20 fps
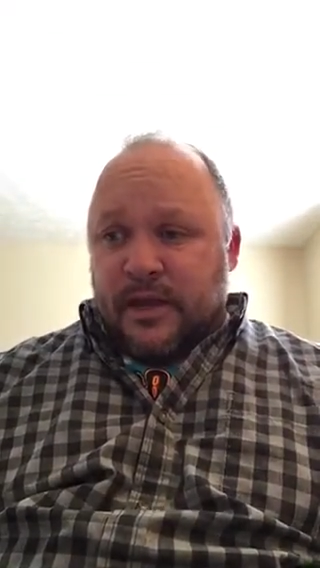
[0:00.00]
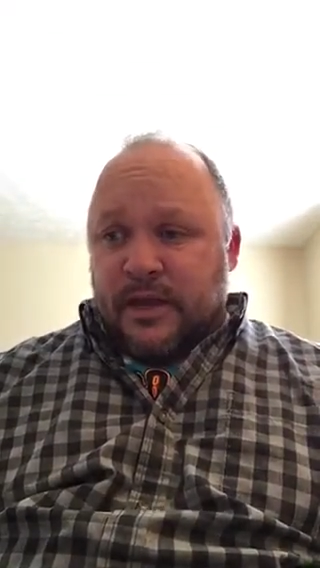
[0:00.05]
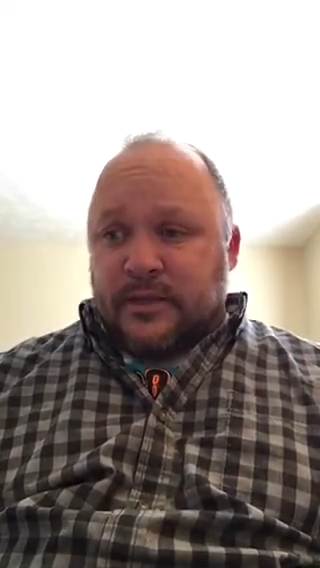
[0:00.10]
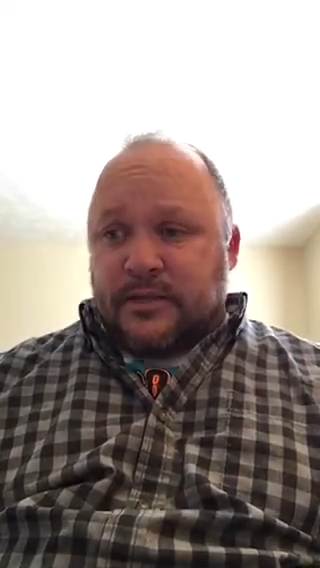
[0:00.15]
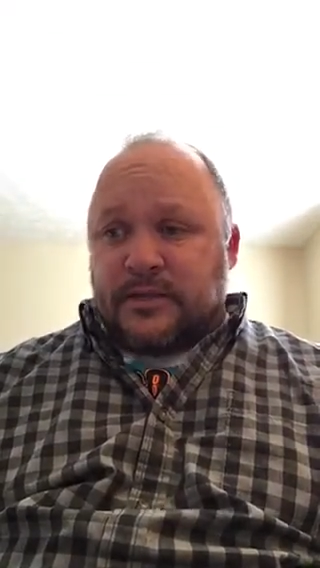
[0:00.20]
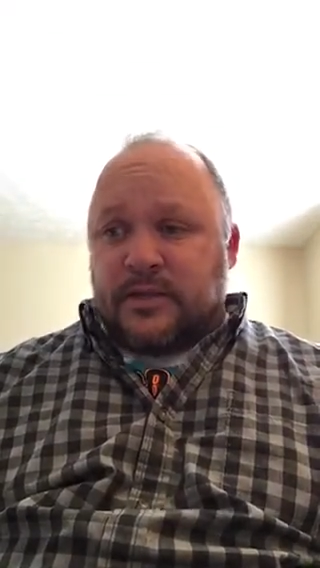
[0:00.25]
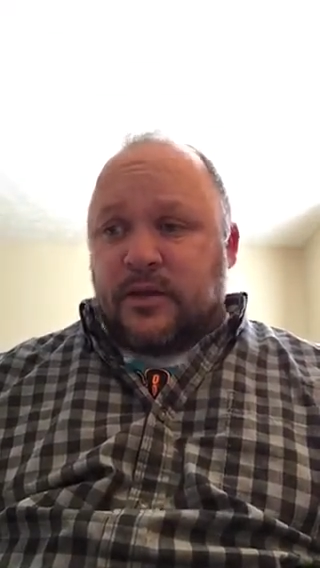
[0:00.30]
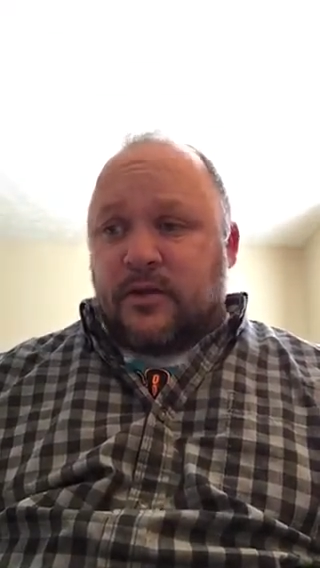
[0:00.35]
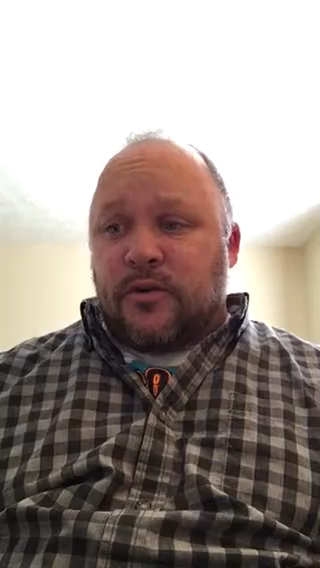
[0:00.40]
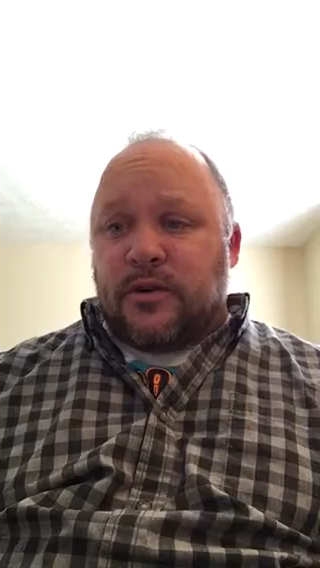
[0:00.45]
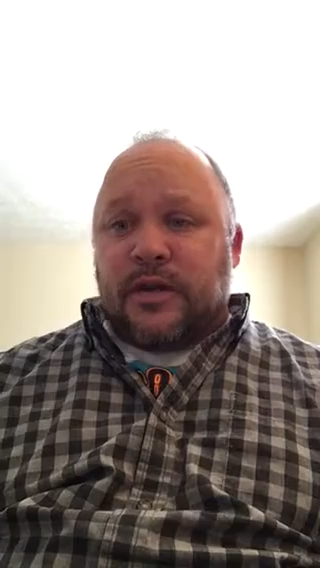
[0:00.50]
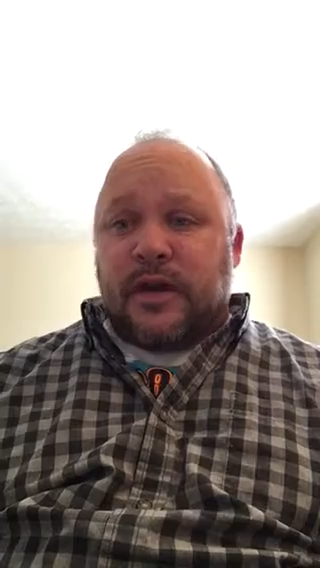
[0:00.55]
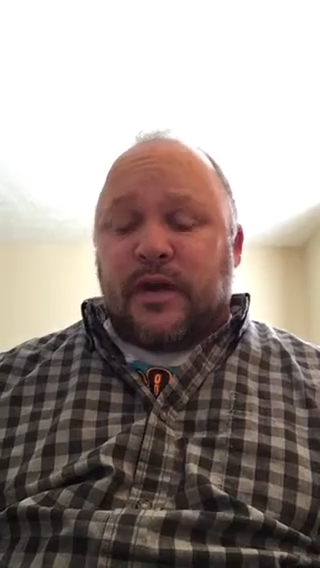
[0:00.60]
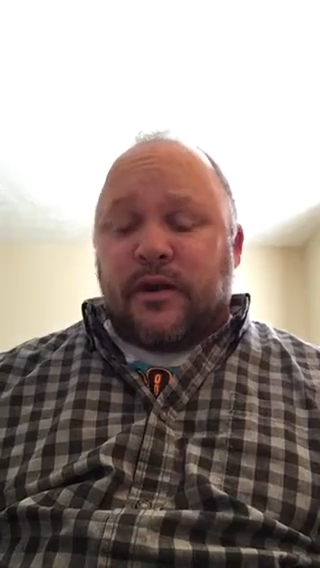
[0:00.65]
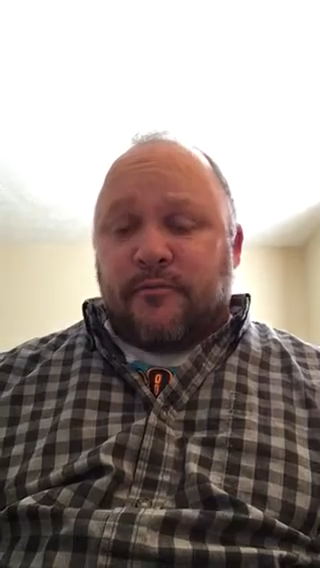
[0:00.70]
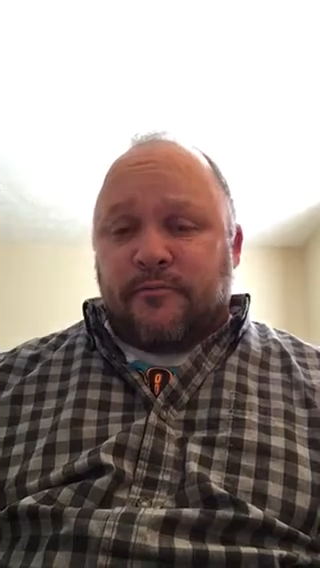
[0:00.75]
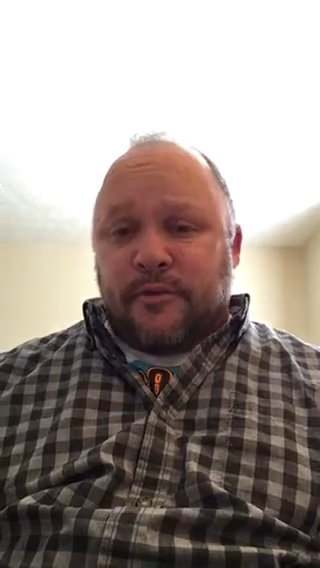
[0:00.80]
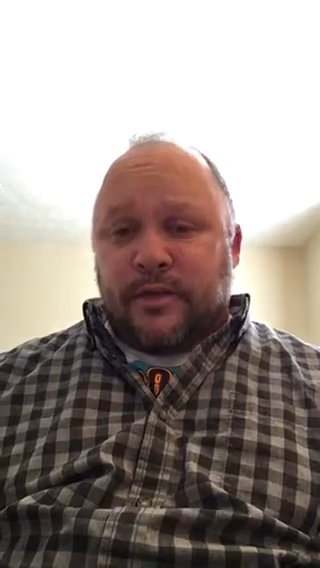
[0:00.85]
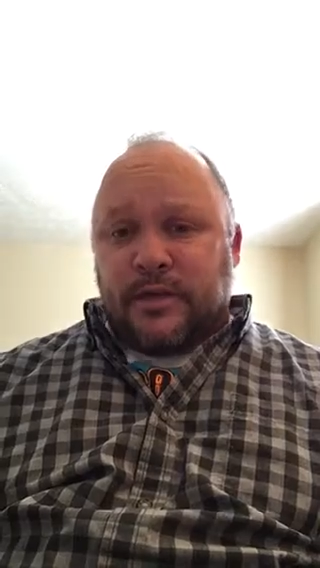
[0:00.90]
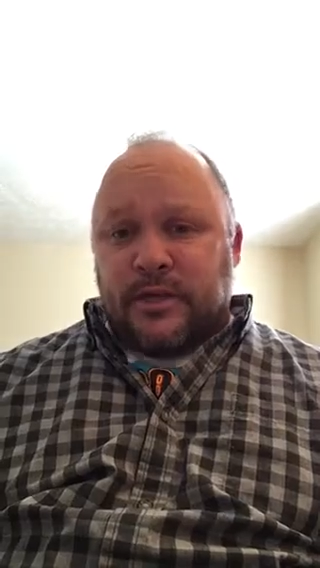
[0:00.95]
is the only
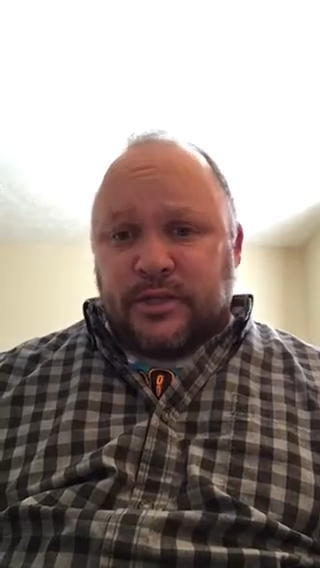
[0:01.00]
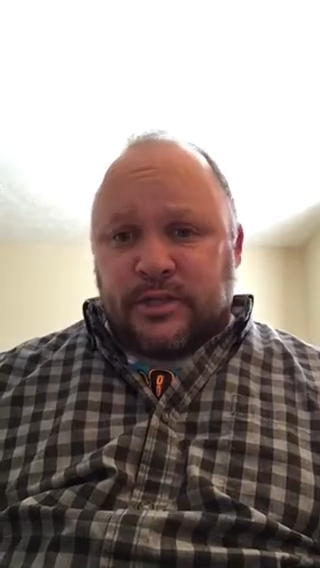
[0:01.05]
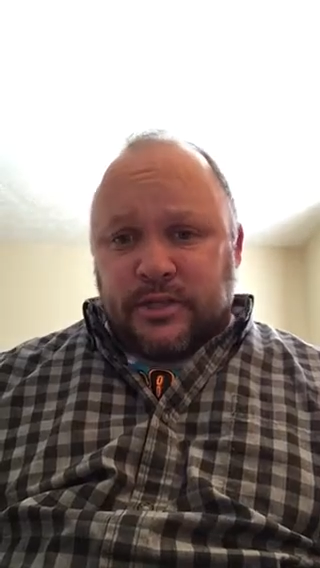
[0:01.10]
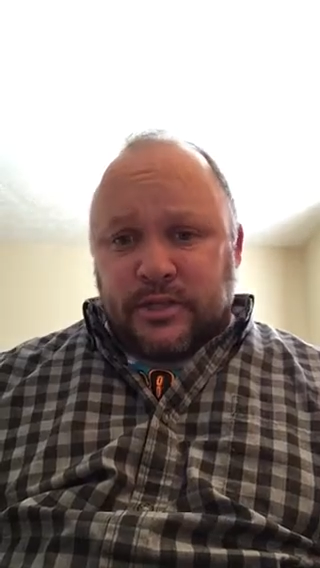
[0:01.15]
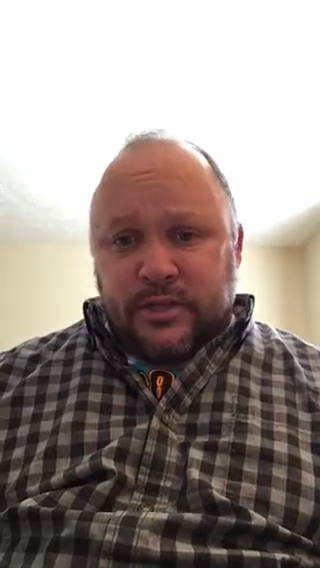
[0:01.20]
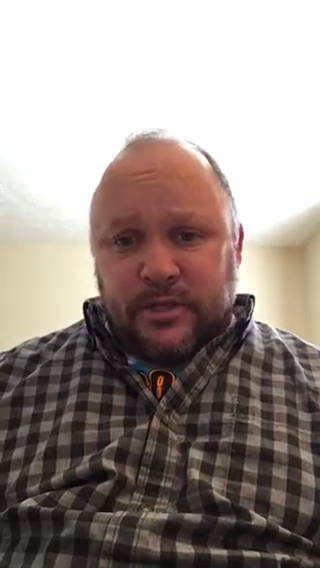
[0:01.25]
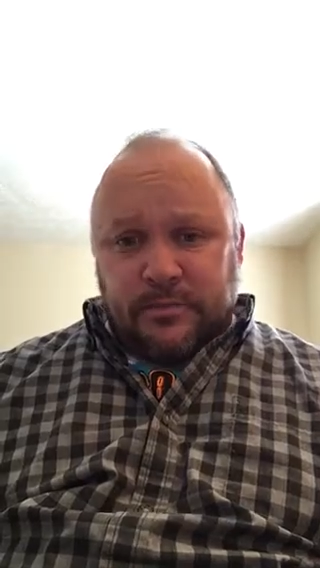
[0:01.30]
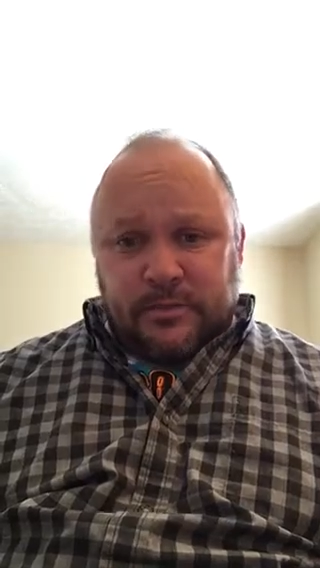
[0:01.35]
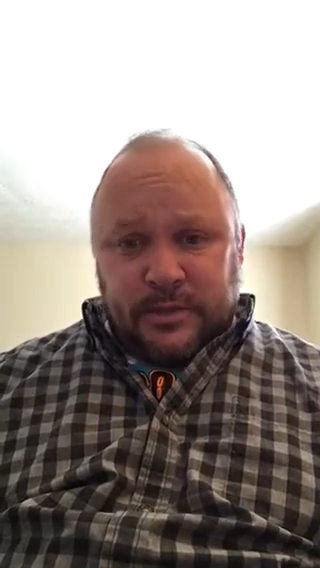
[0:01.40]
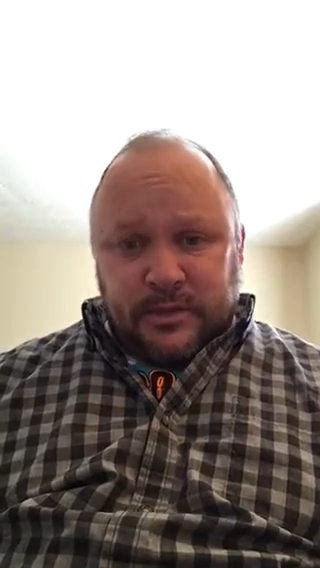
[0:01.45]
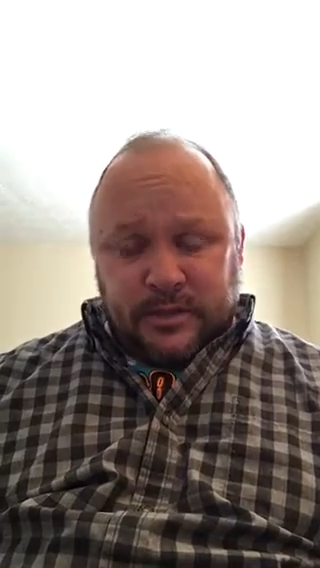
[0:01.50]
kind of relationship